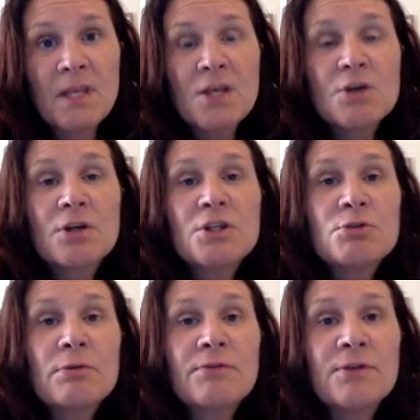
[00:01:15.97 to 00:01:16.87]
You're going to do
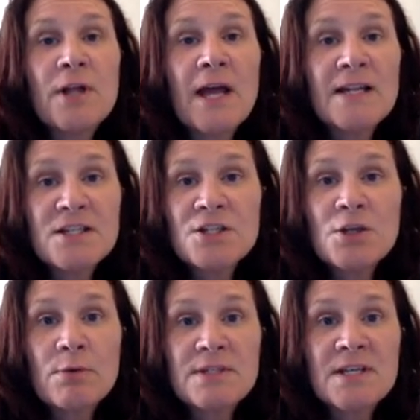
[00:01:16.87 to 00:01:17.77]
a full
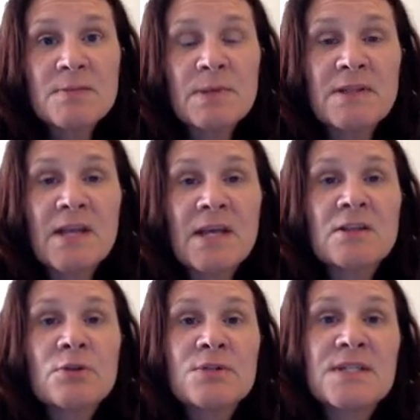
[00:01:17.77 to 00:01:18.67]
head-to-toe assessment that
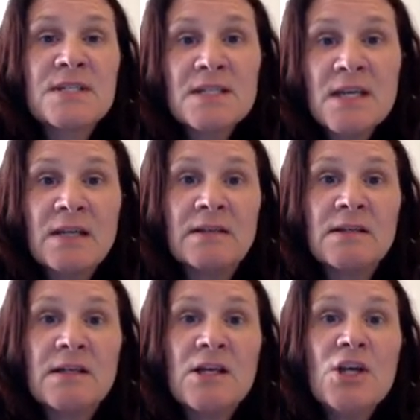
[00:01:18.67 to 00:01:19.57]
includes the skin.
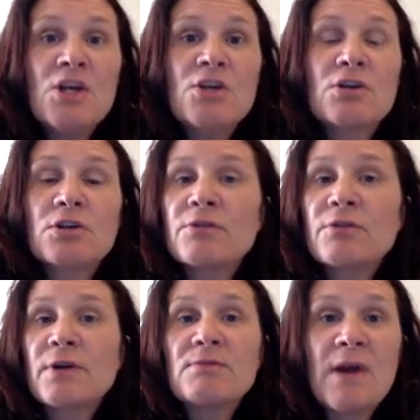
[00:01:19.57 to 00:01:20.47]
You're going to look for
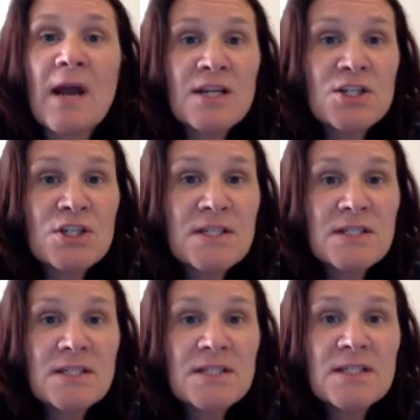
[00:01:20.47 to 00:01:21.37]
any
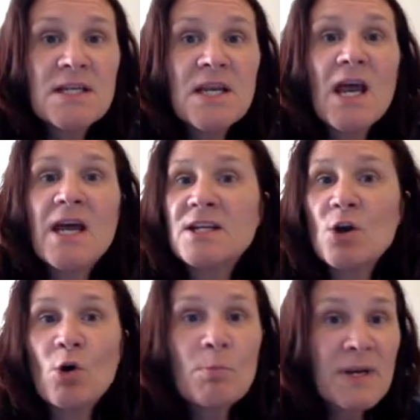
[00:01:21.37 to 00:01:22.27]
rashes, any
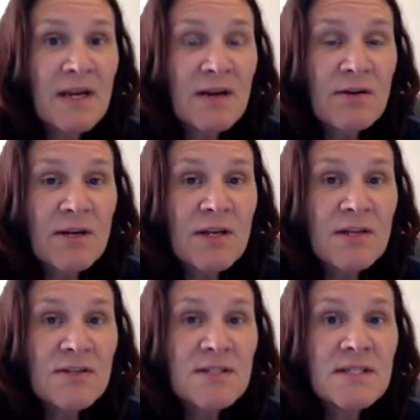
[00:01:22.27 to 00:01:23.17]
open
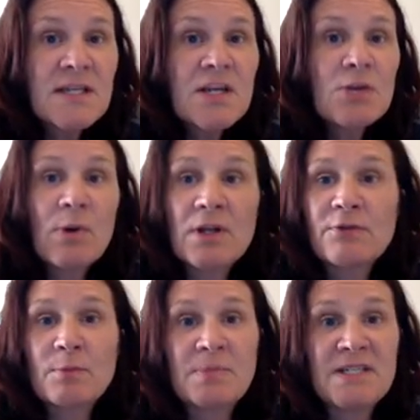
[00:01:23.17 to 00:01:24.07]
areas. You want to look
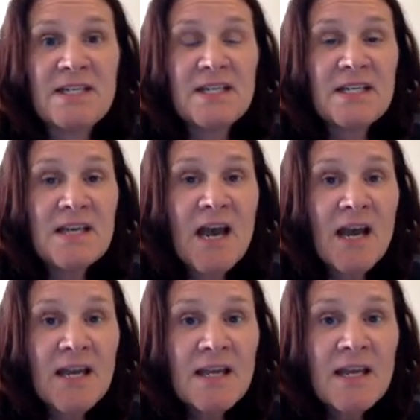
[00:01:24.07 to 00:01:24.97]
for
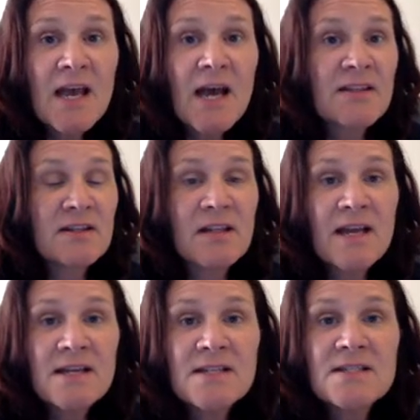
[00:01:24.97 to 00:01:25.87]
petechiae on the
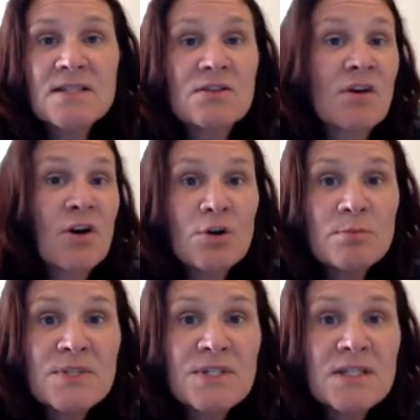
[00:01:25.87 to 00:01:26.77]
legs and the
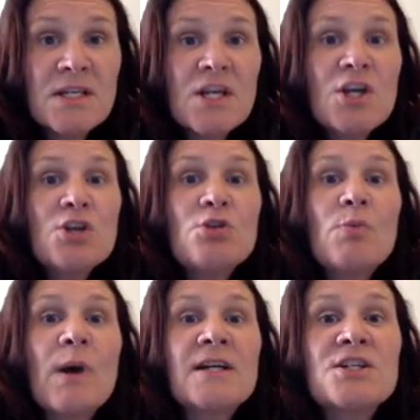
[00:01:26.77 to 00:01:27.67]
arms. You
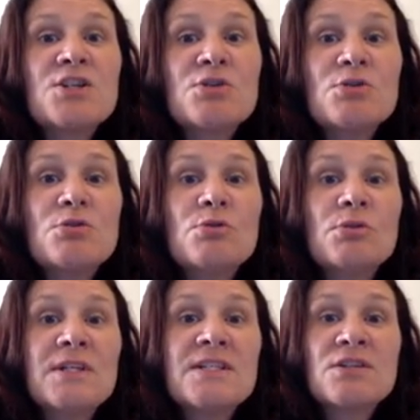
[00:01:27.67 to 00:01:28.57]
want to
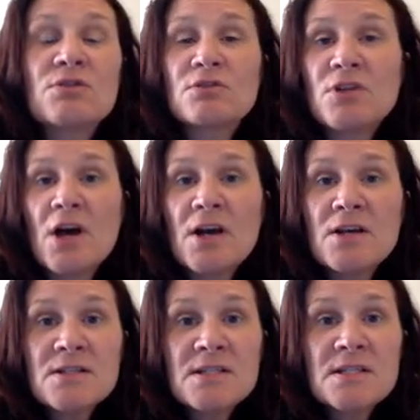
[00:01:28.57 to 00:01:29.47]
listen to their
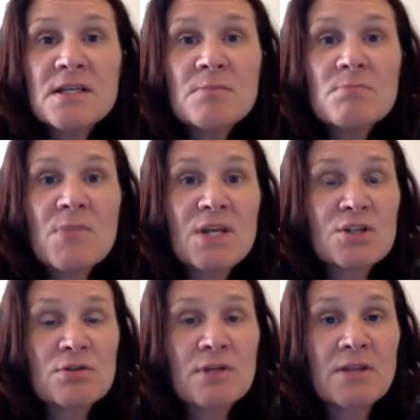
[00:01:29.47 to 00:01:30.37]
lungs. Make
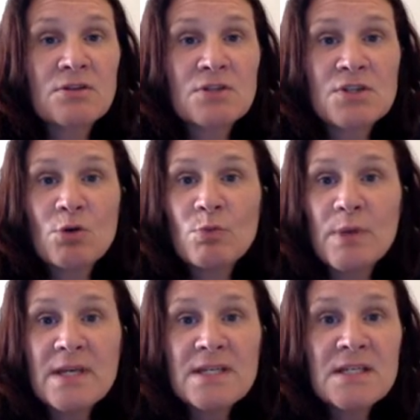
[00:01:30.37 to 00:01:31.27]
sure that there's no
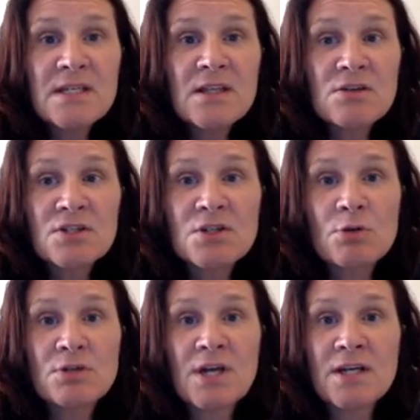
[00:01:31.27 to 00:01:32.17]
wheezing, there's
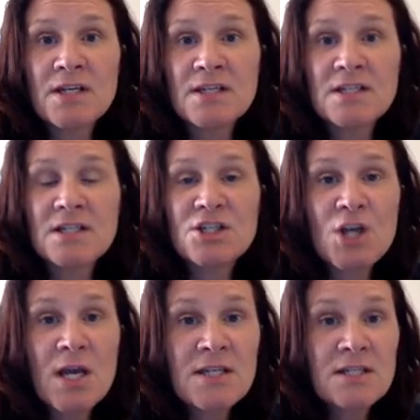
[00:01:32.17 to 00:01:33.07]
no tightness in the
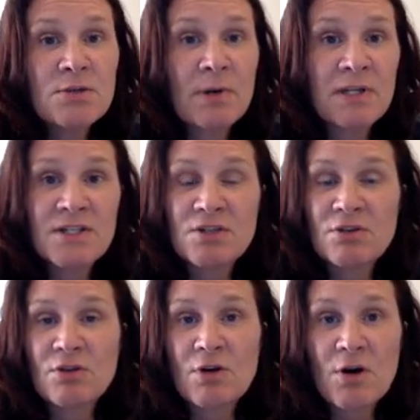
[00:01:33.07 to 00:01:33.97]
chest. You want to listen to
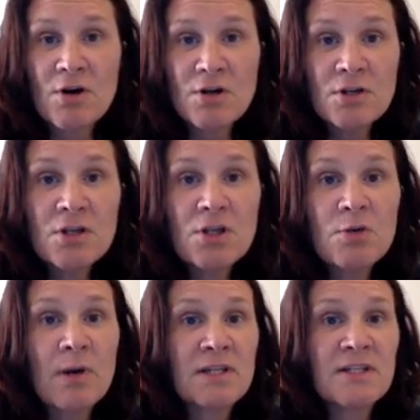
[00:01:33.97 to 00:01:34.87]
their heart. You
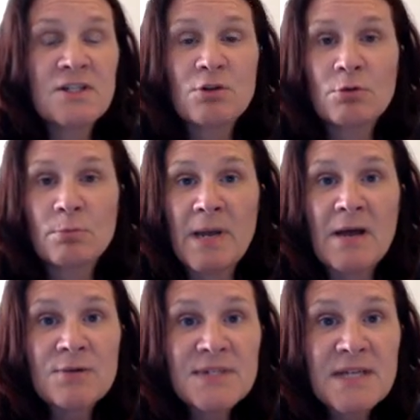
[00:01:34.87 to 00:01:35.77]
want to listen to their
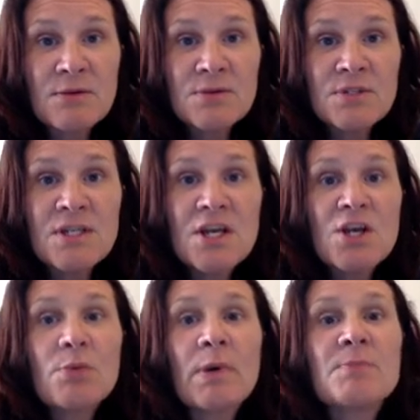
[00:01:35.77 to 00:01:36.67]
bowel sounds.
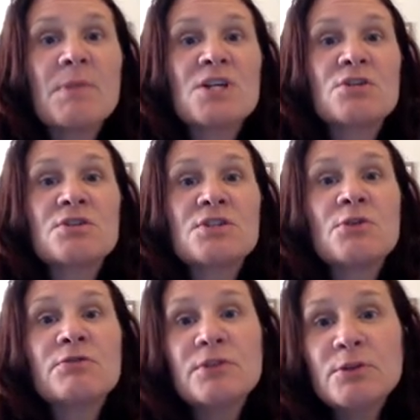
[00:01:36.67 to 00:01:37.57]
You want to make sure there's no
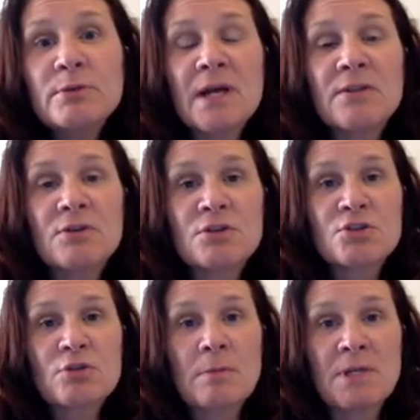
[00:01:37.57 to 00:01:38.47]
fluid on their
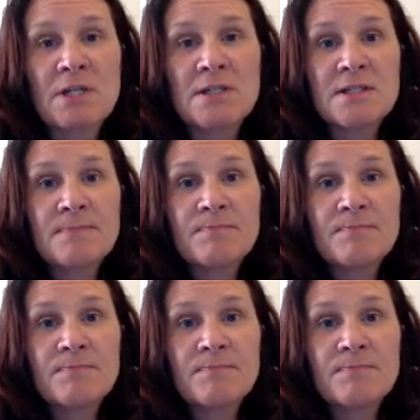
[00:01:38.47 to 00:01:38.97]
extremities.